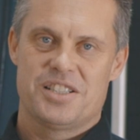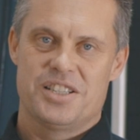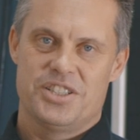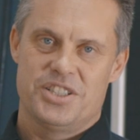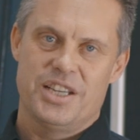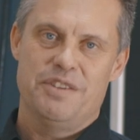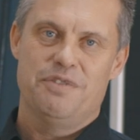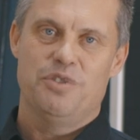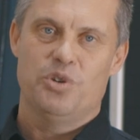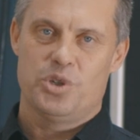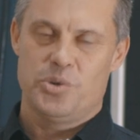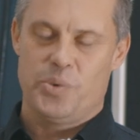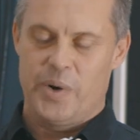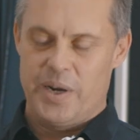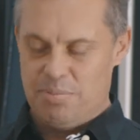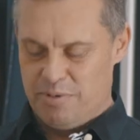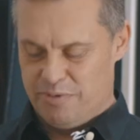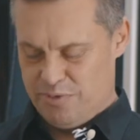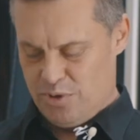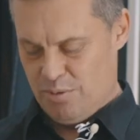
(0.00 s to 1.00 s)
the
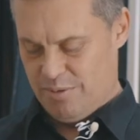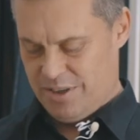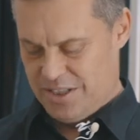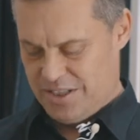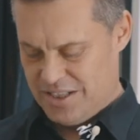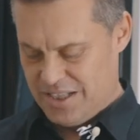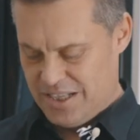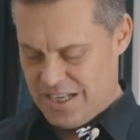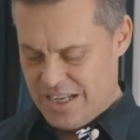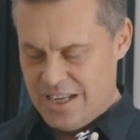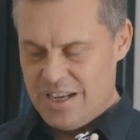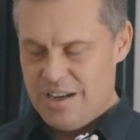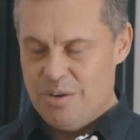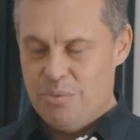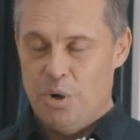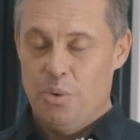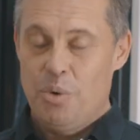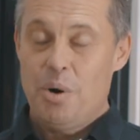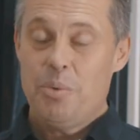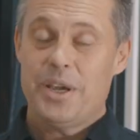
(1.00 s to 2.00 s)
G420 performance.
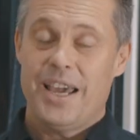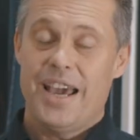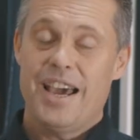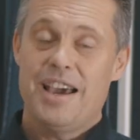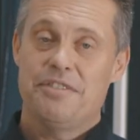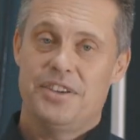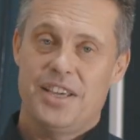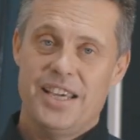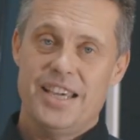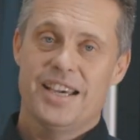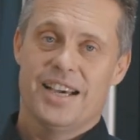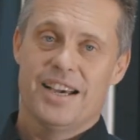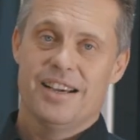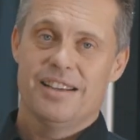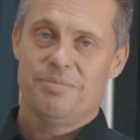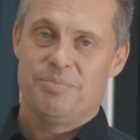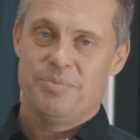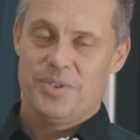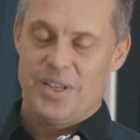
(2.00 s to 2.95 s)
Well, what we have here